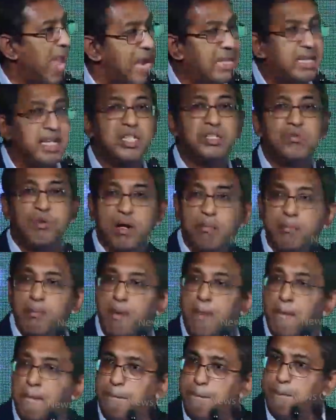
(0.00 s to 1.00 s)
that is
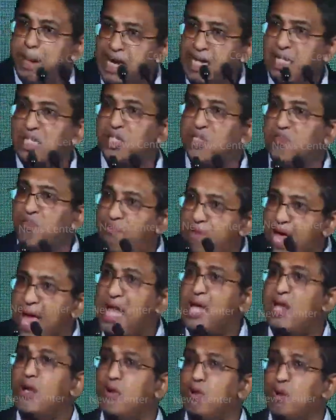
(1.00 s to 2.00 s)
what brings
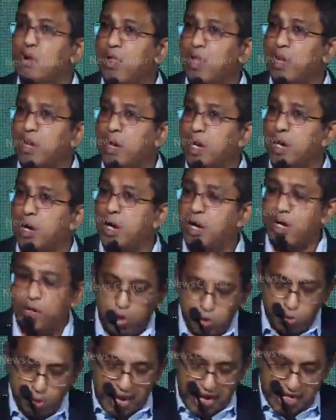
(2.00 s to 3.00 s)
value
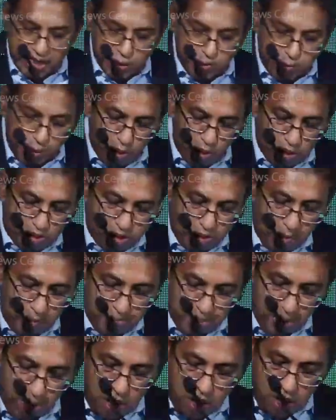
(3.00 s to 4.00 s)
to exports
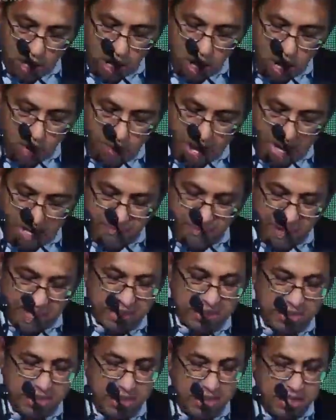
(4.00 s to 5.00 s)
or
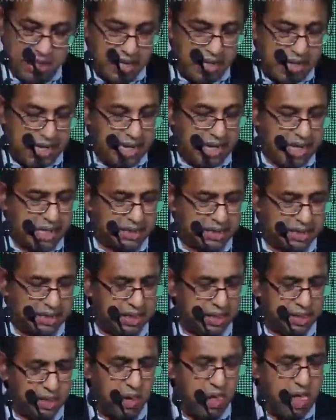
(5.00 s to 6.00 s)
manufactured
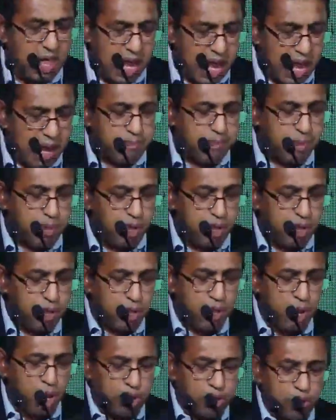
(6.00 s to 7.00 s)
industries. I'm
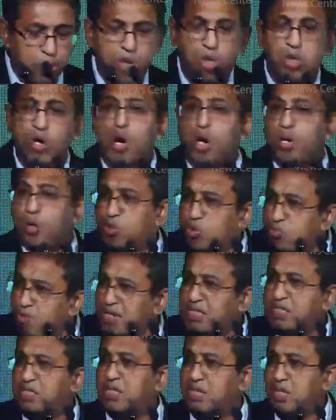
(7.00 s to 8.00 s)
not going to talk too
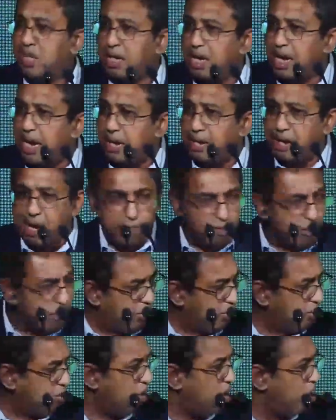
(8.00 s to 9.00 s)
much, and I'm
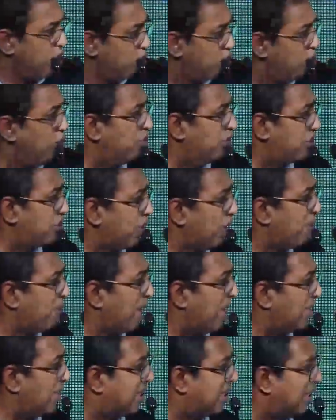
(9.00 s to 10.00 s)
going to soon stop,
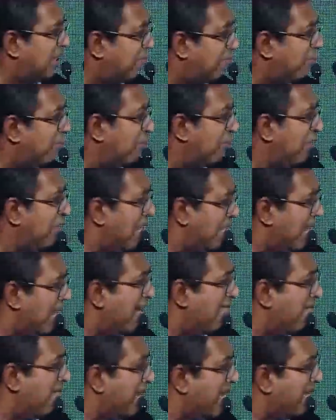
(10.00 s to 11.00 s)
Harshana, if you
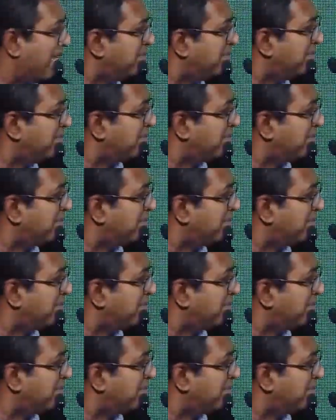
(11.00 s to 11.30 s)
allow me.